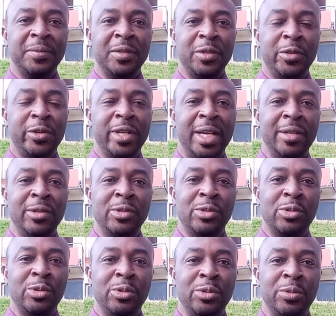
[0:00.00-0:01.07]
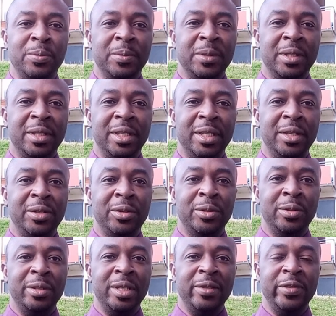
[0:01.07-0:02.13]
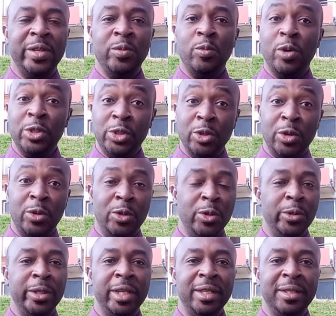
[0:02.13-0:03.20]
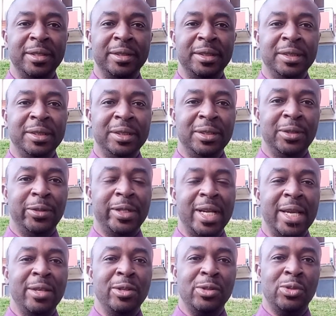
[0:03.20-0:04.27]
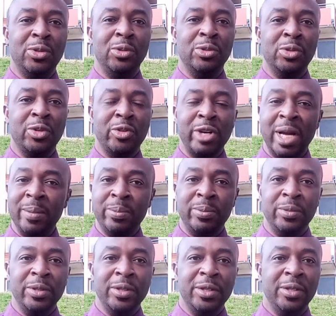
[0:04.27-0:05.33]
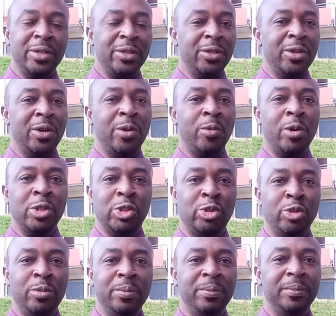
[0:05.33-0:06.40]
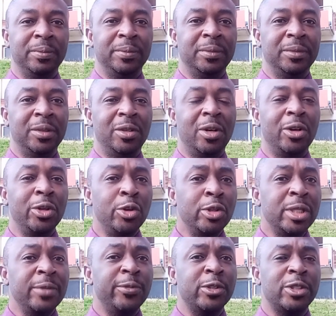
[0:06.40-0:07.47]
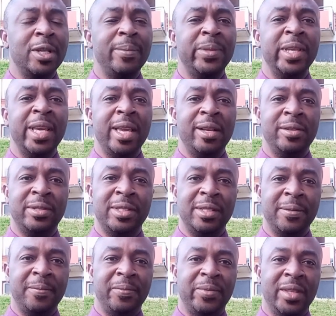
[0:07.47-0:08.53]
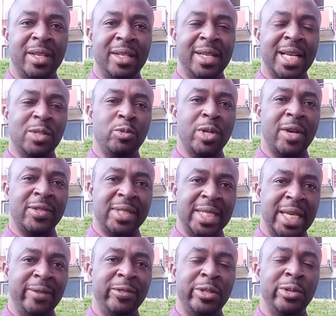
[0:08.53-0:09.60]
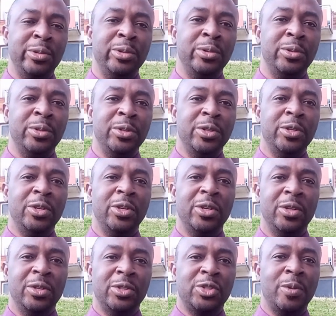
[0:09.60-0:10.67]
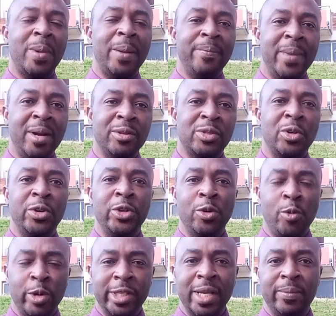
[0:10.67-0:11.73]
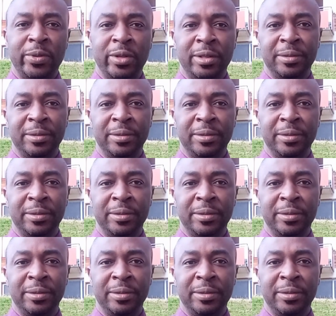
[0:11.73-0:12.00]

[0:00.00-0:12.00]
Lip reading: you can use to, even wash your clothing, you can use to scrub your washroom or use it for something else. That would have saved you some amount on your water bill.